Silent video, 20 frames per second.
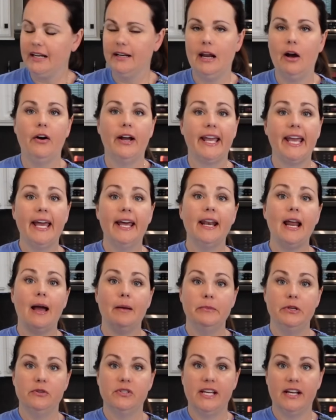Now again,
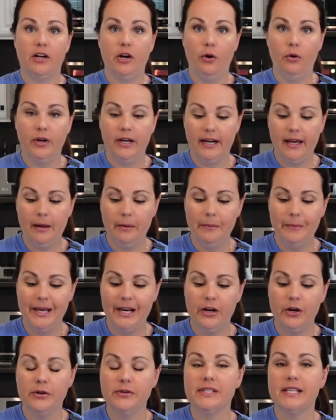I'm using coconut
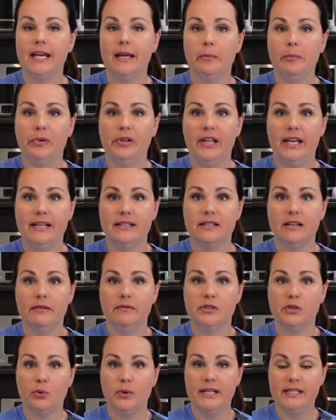aminos in place
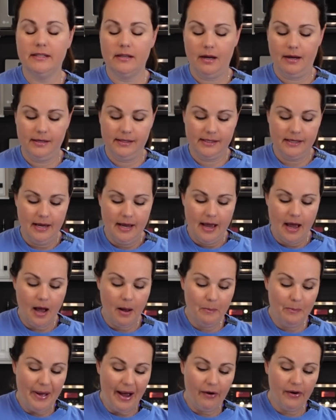of soy sauce.
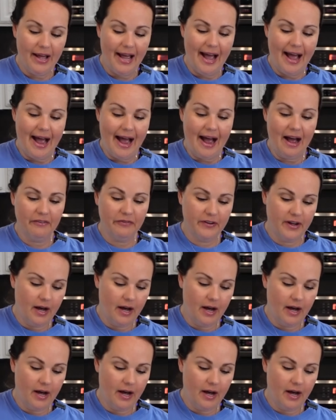About a half